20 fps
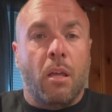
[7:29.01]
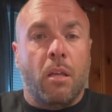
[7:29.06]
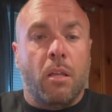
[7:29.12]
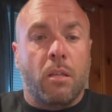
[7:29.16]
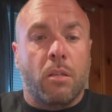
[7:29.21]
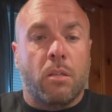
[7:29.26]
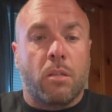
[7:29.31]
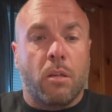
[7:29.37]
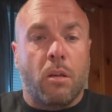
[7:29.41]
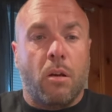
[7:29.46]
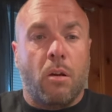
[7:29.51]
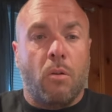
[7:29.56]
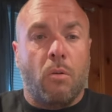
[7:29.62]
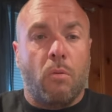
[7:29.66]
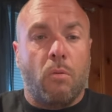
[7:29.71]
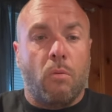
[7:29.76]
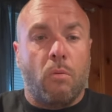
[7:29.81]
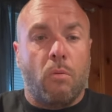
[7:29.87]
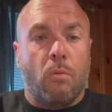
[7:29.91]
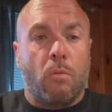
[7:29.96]

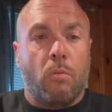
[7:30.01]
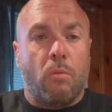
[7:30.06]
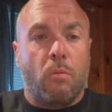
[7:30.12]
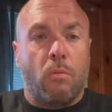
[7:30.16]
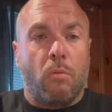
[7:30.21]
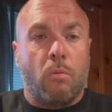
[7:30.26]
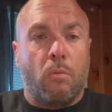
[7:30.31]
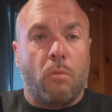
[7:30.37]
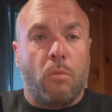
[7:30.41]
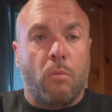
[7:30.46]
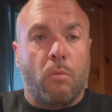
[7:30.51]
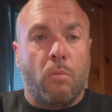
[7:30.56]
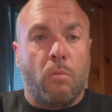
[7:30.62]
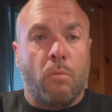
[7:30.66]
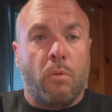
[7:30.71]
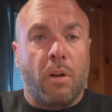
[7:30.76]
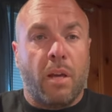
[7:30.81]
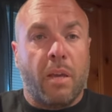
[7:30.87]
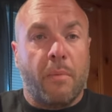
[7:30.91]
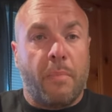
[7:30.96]
So
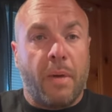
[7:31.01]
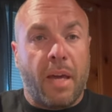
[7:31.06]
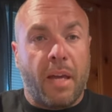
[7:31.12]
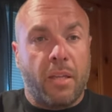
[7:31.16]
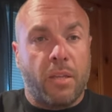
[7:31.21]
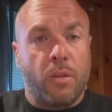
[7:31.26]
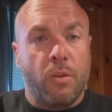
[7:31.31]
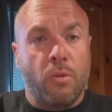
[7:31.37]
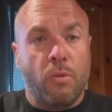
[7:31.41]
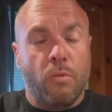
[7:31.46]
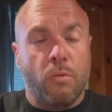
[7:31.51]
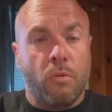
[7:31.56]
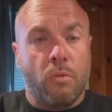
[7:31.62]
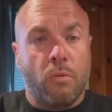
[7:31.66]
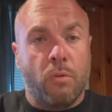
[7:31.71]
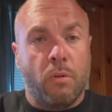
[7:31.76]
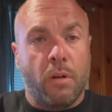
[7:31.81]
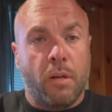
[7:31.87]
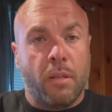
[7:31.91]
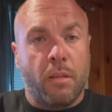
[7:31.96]
we'll get back to you
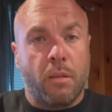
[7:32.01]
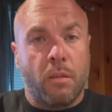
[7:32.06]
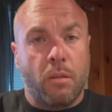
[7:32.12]
on